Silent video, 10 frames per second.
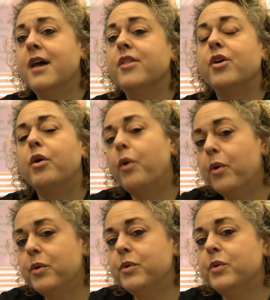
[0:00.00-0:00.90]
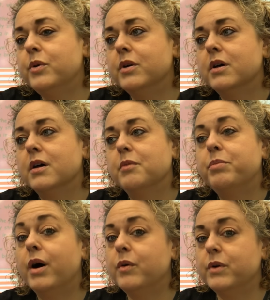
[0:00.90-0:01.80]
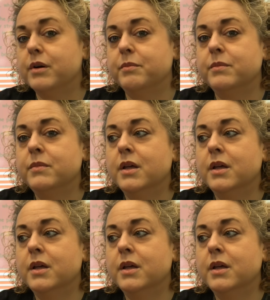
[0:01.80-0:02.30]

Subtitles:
The whole poem